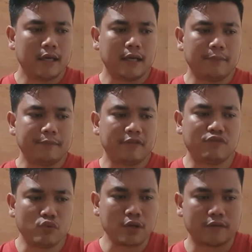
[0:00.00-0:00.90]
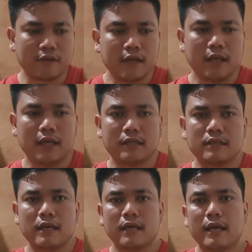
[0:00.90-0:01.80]
the fourth is,
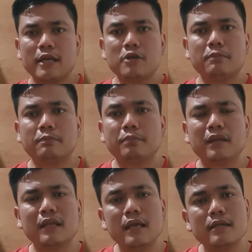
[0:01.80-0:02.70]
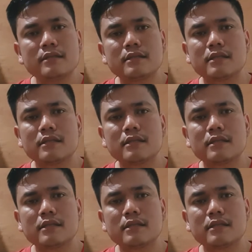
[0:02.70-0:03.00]
can you please